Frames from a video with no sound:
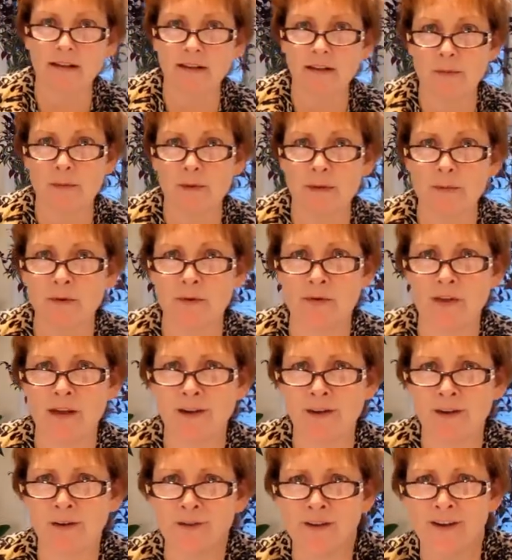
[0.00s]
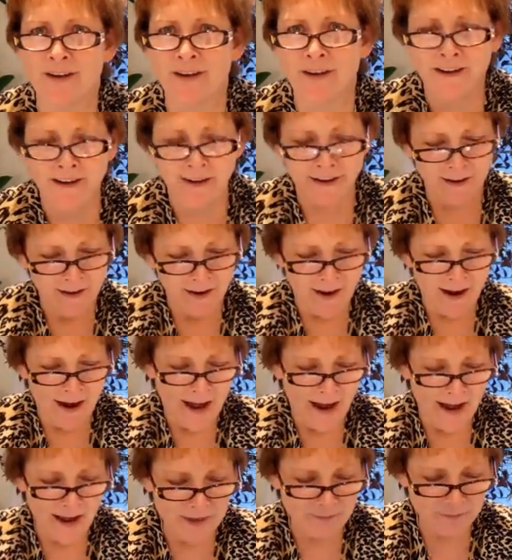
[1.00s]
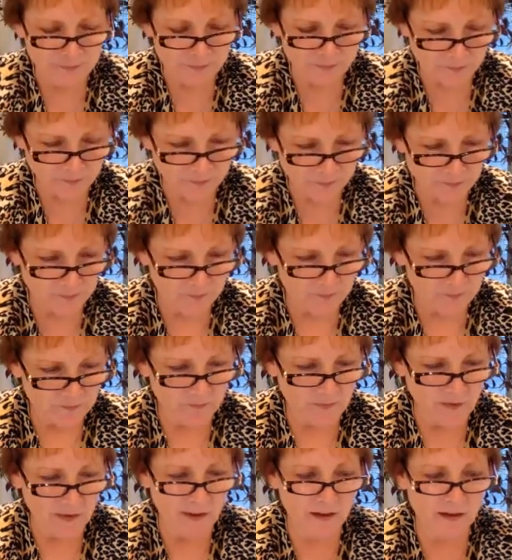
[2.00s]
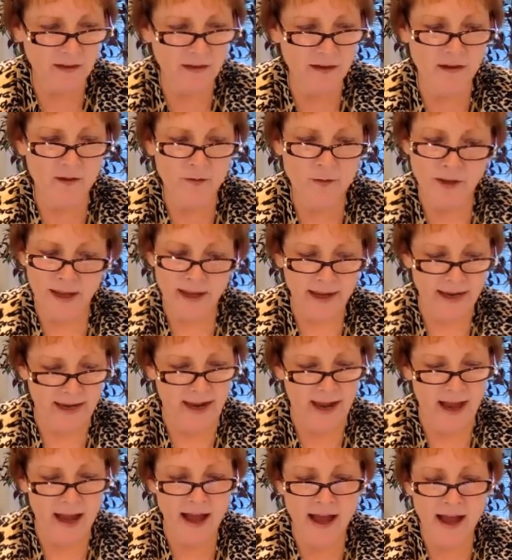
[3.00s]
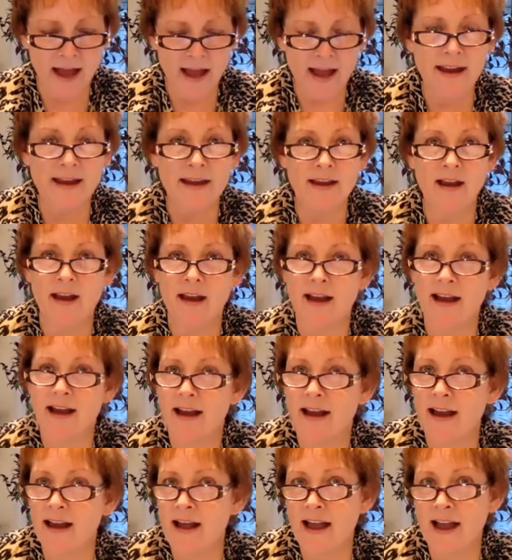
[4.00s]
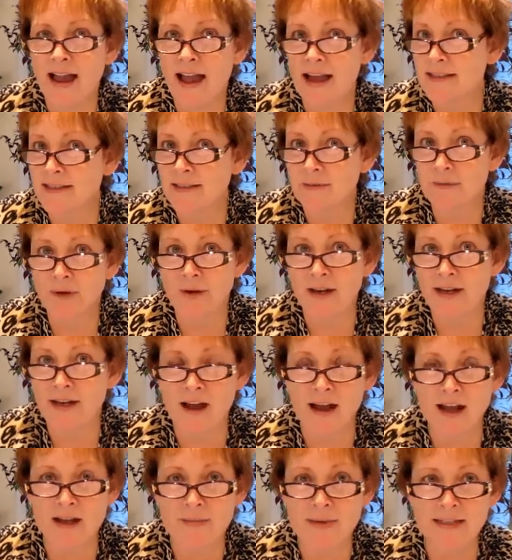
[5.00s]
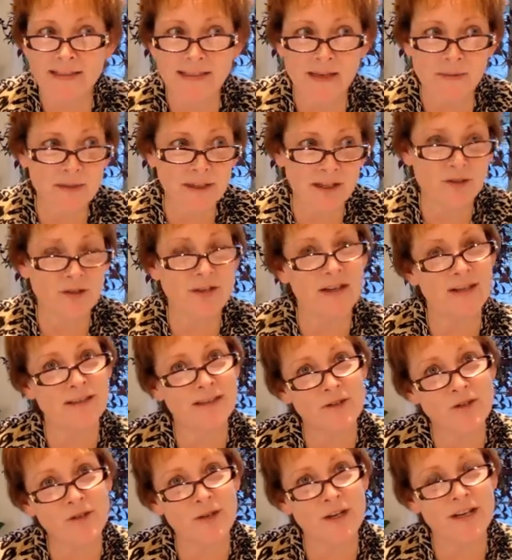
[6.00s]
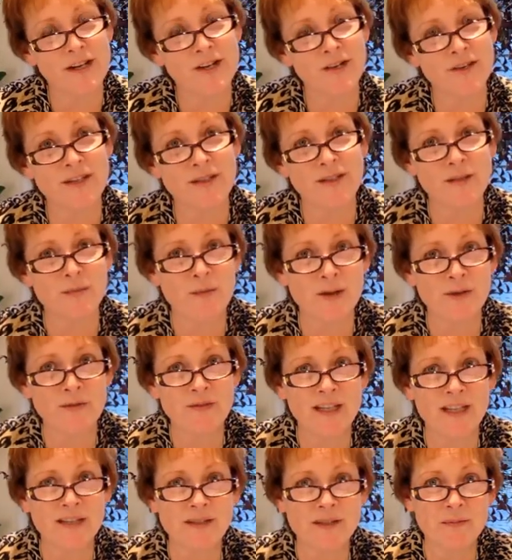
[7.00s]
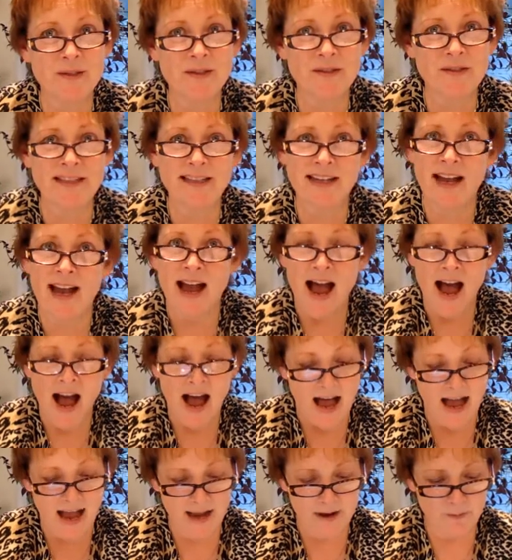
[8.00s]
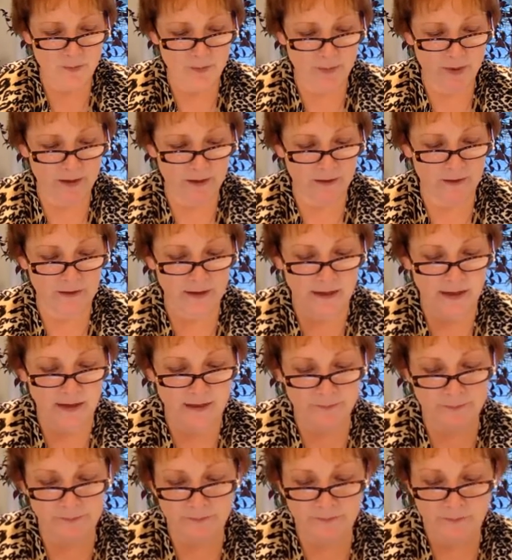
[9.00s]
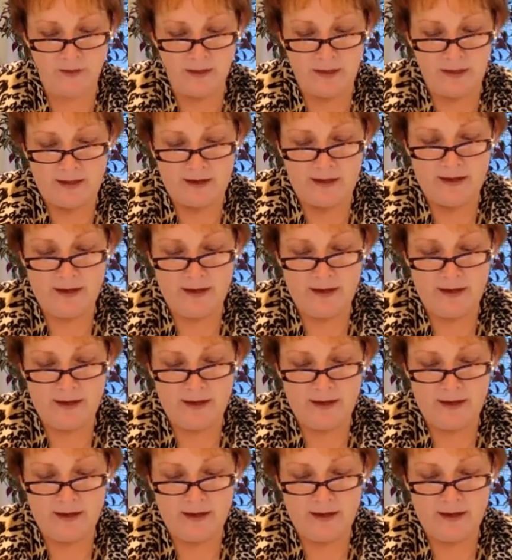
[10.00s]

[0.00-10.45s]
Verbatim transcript: let me move that over. Um, okay, I I had some great comments. I'm glad you guys enjoyed hearing some more of Ted's music. I will um, I